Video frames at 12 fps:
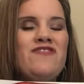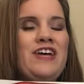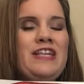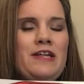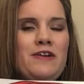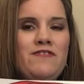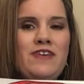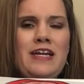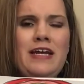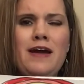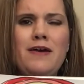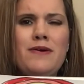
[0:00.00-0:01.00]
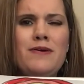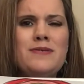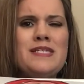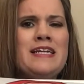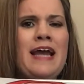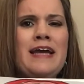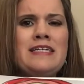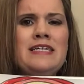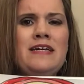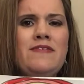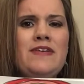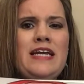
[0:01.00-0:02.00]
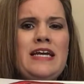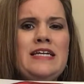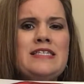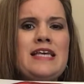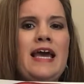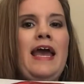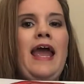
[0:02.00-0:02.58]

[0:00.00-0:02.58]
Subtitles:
fun little videos and activities,